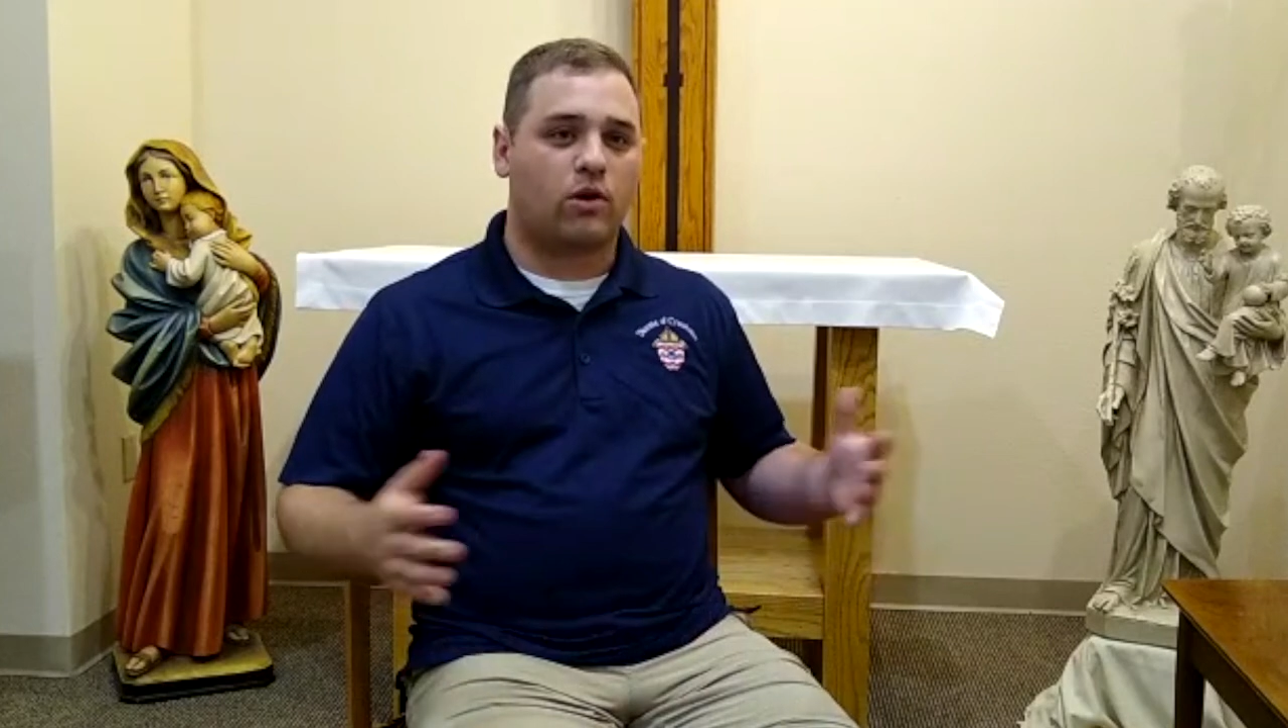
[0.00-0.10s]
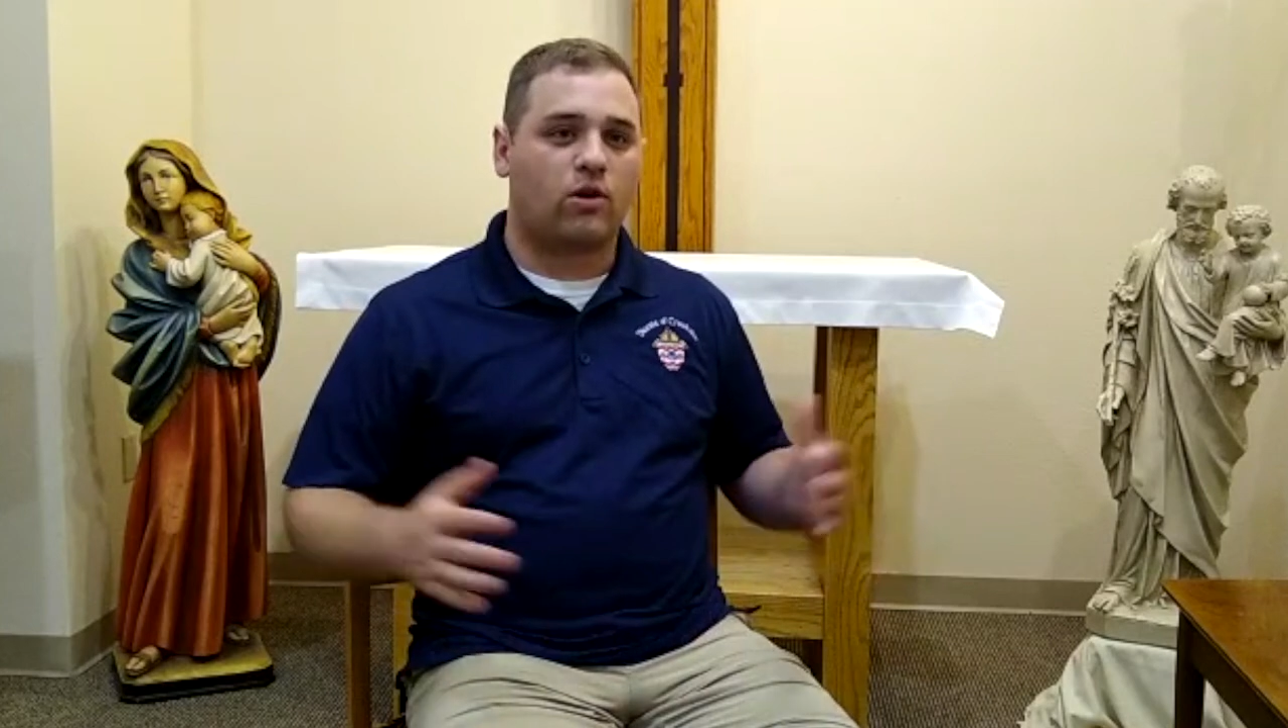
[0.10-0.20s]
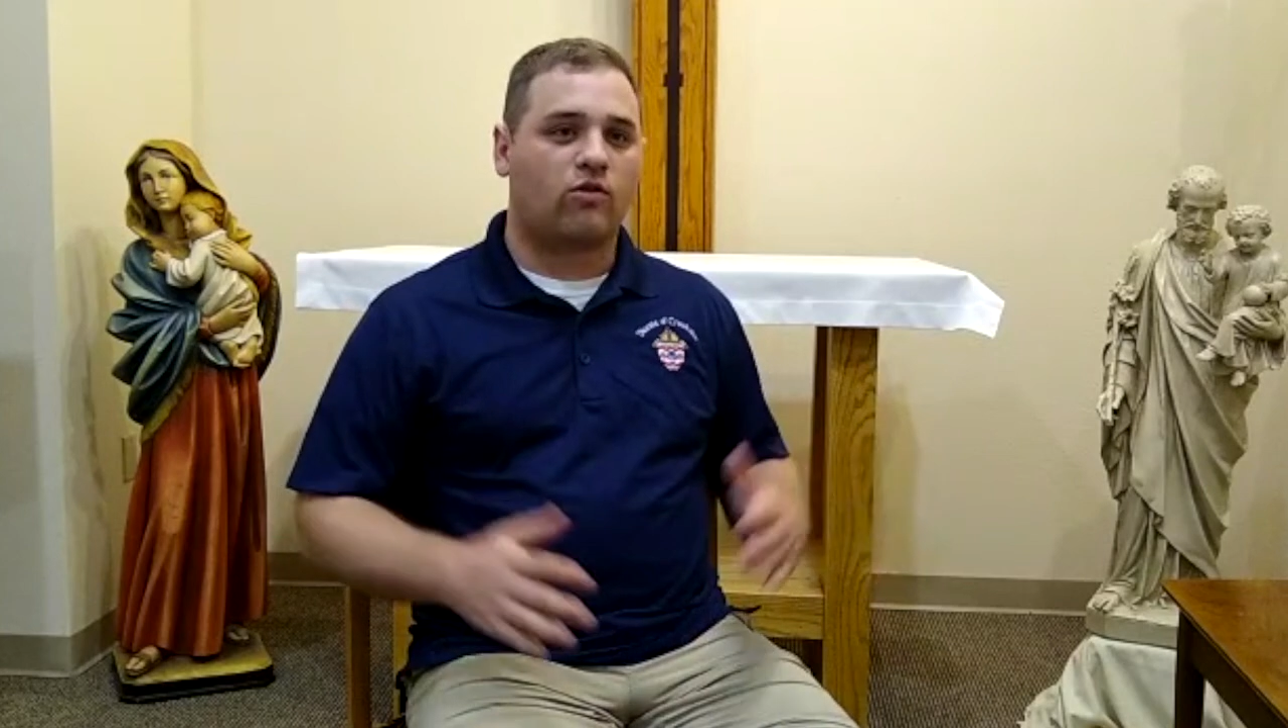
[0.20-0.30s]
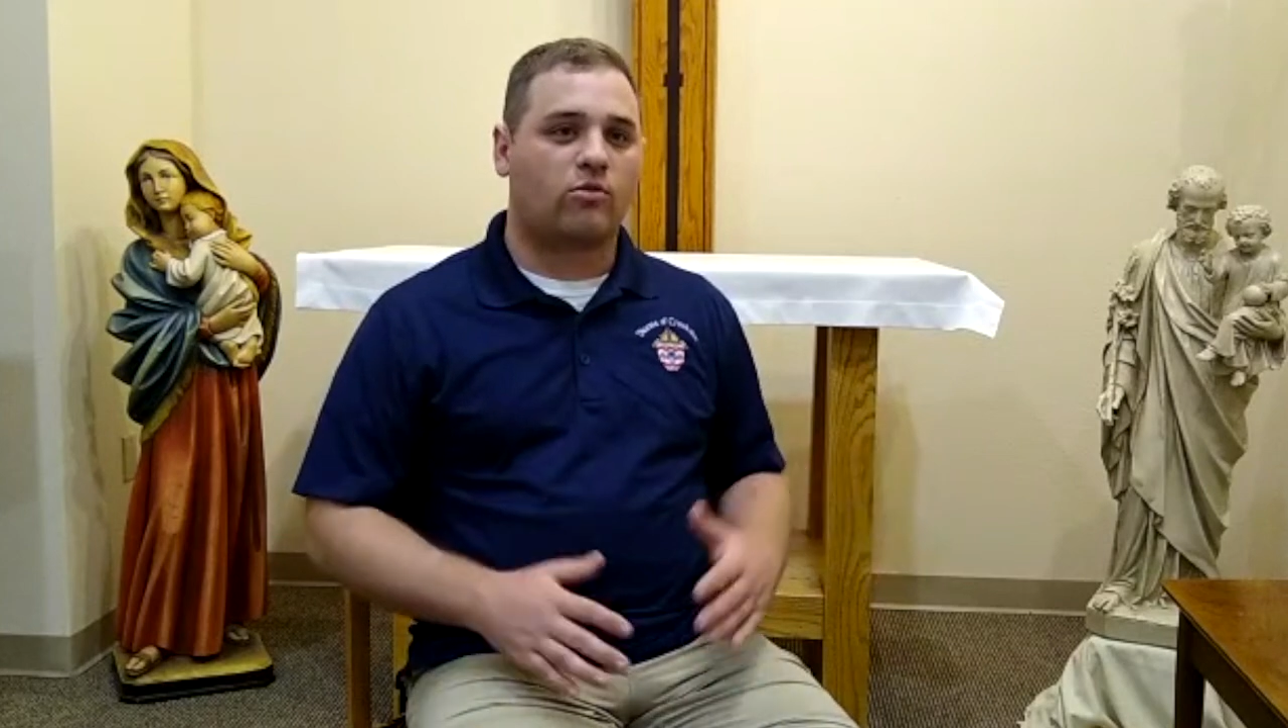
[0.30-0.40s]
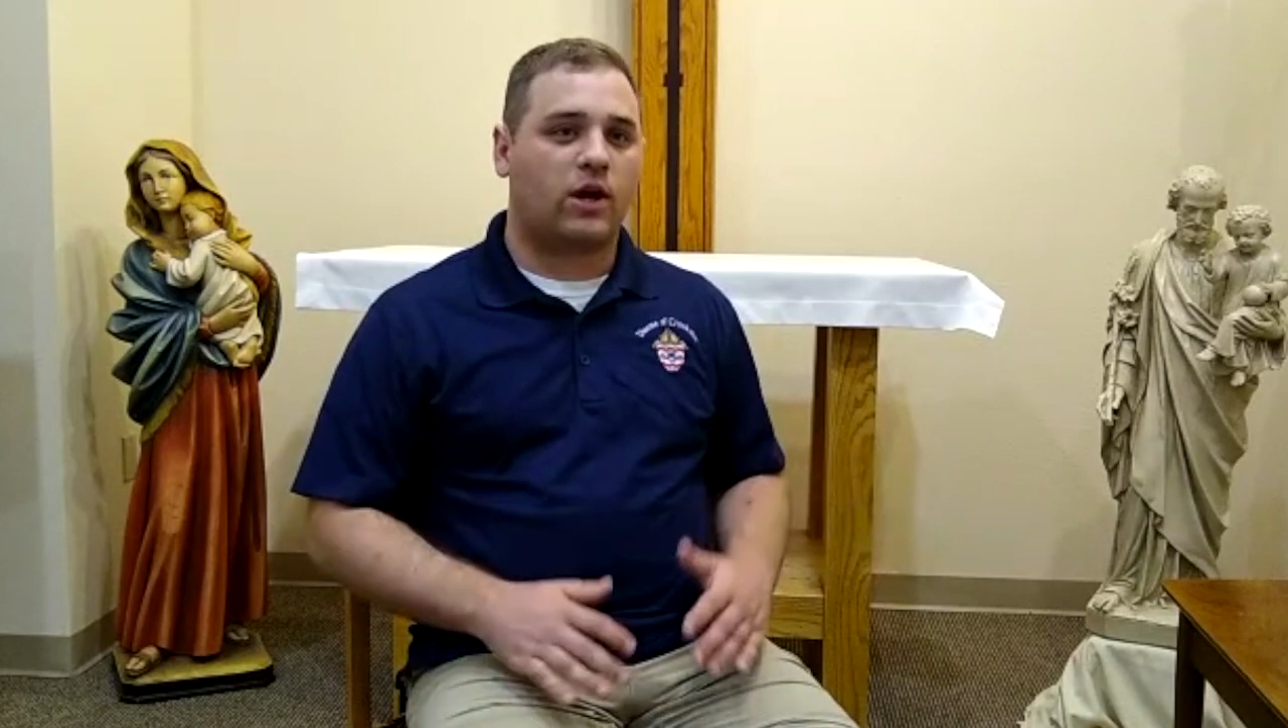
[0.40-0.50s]
run
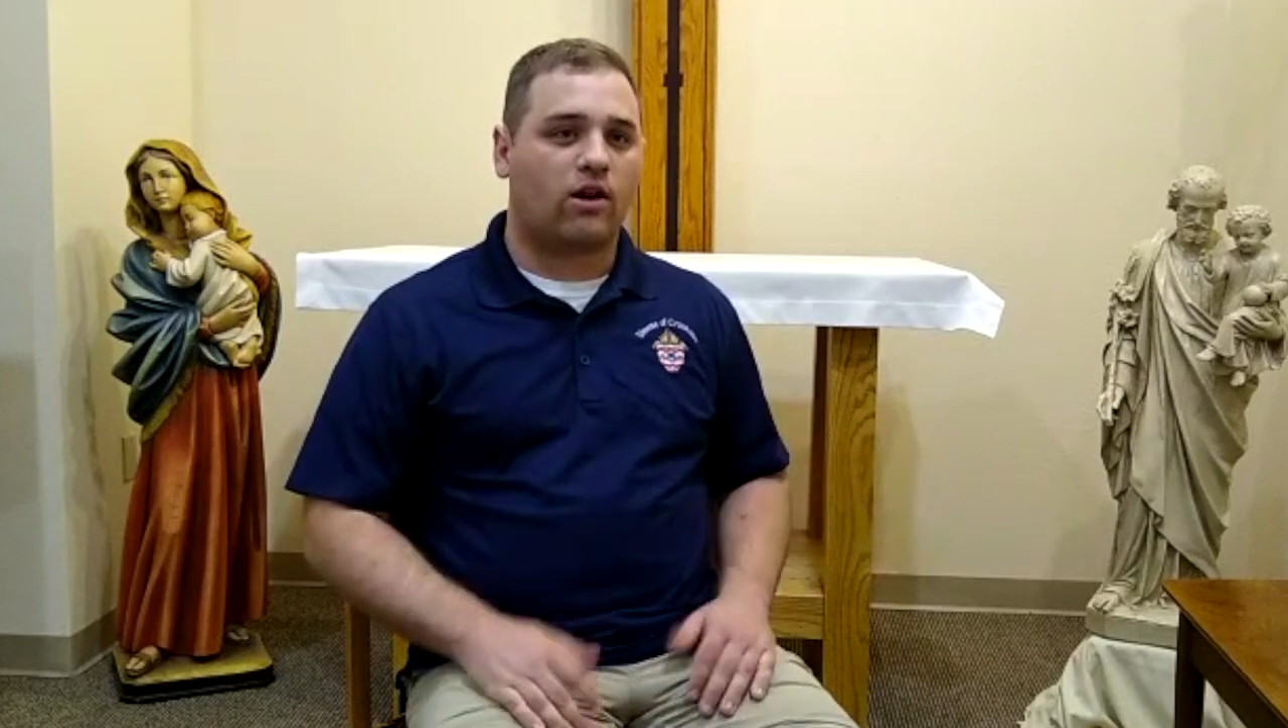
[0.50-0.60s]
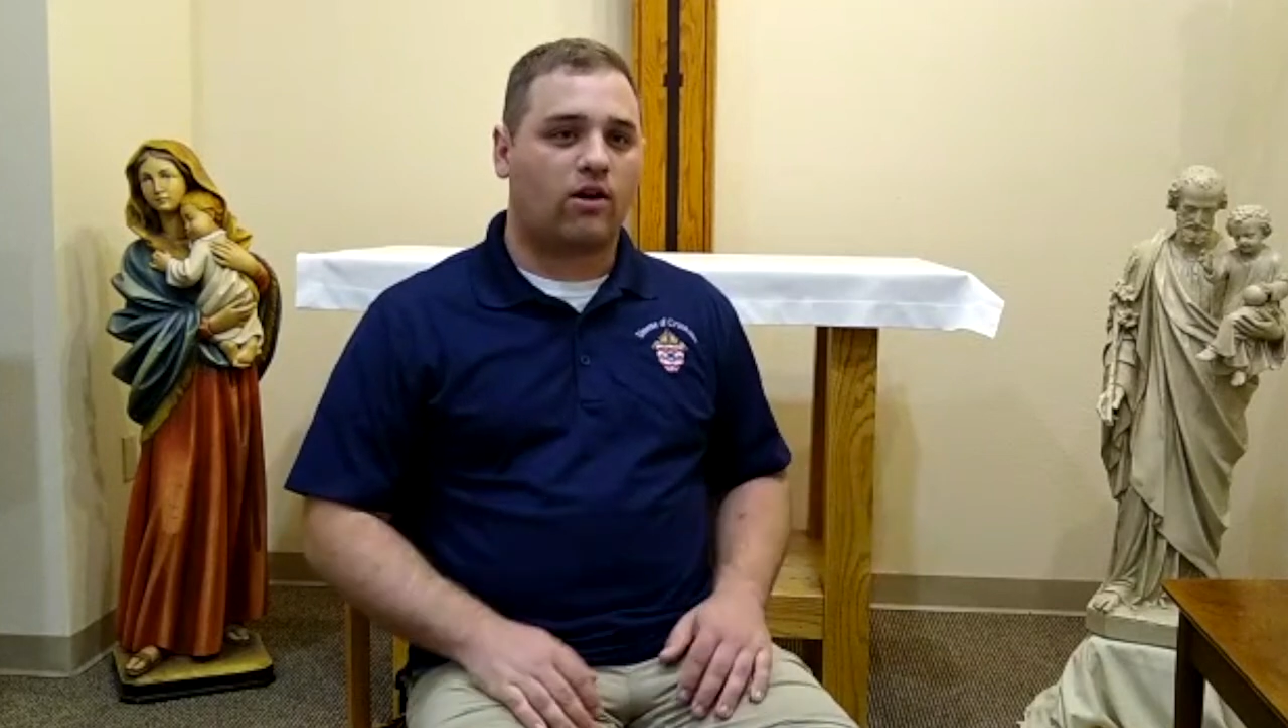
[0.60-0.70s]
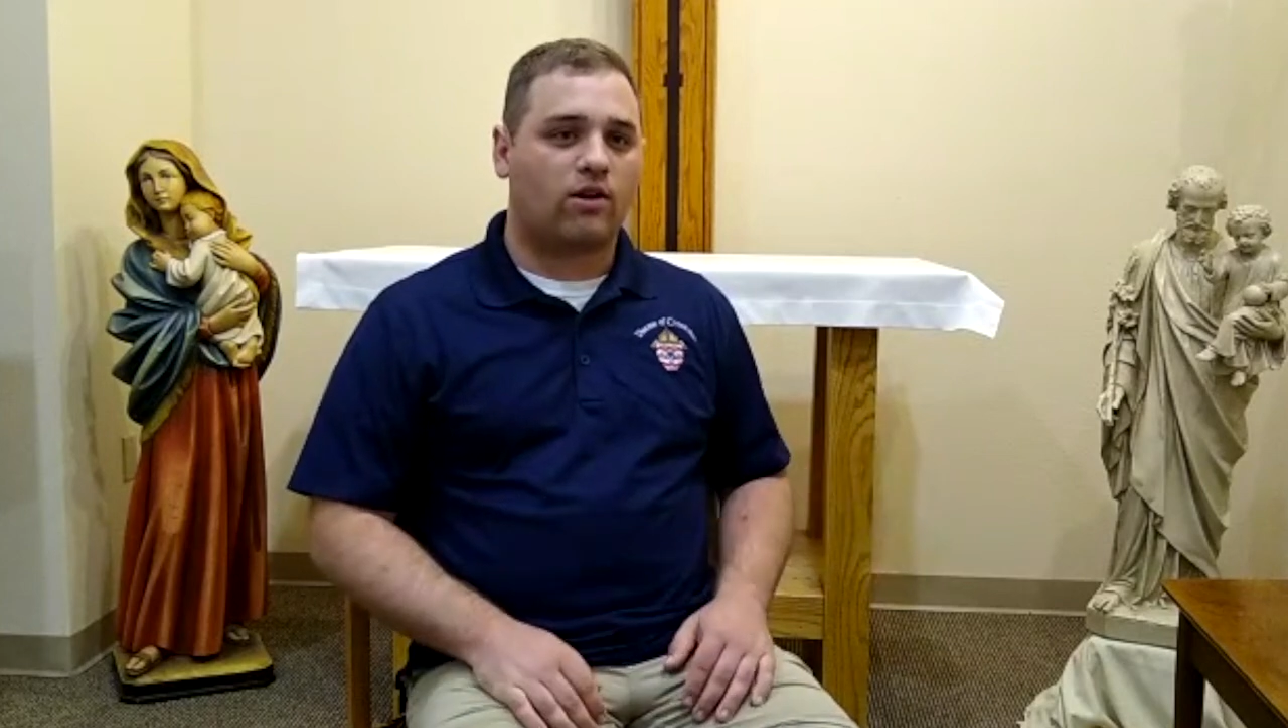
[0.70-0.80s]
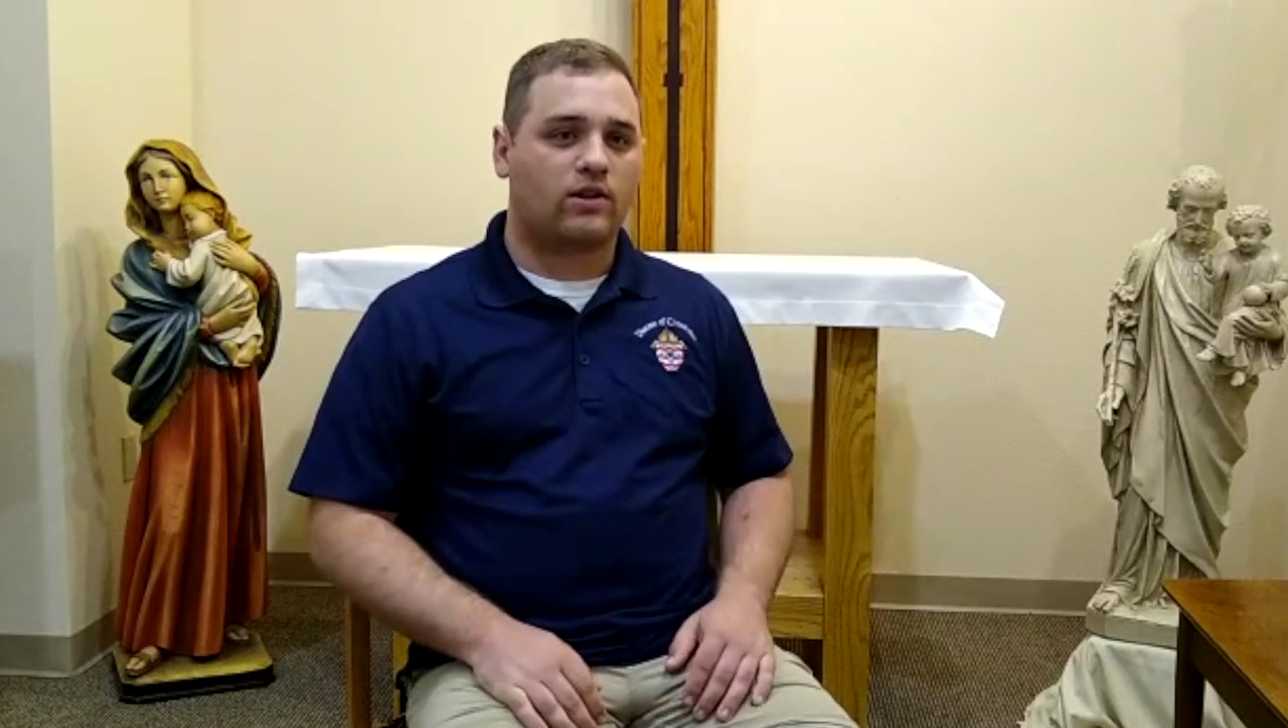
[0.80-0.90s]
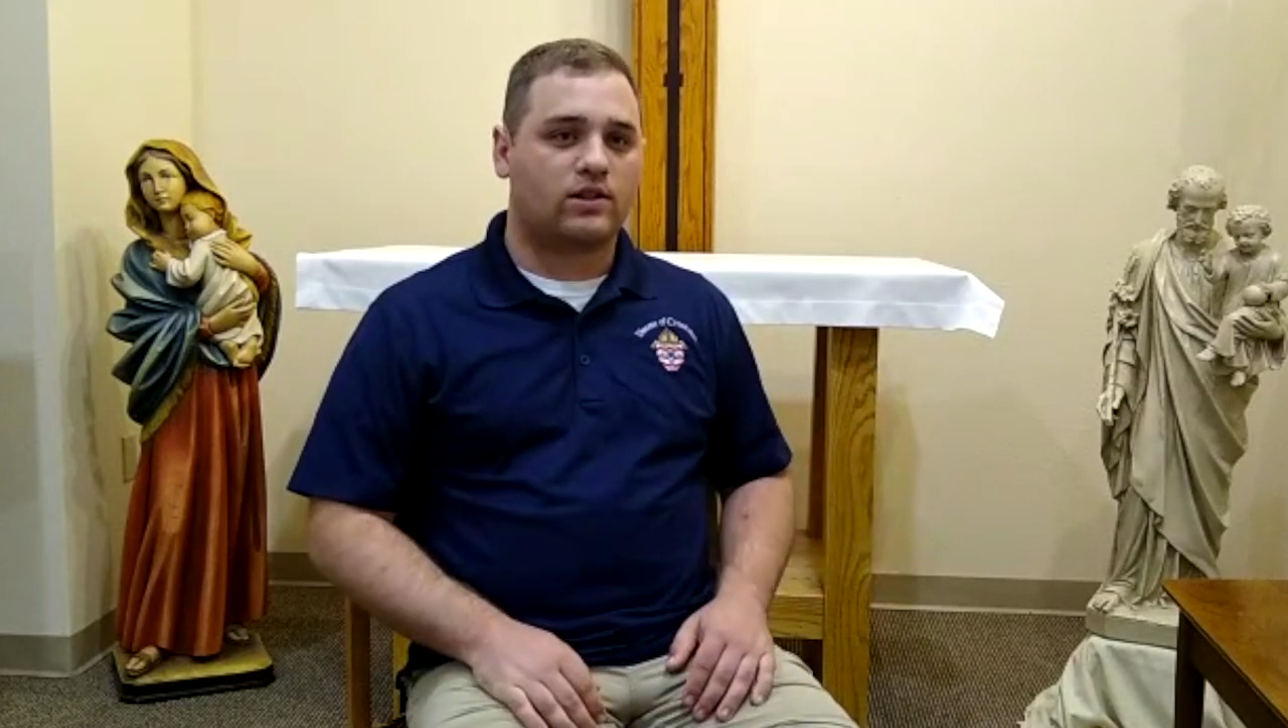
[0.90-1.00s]
over my heart,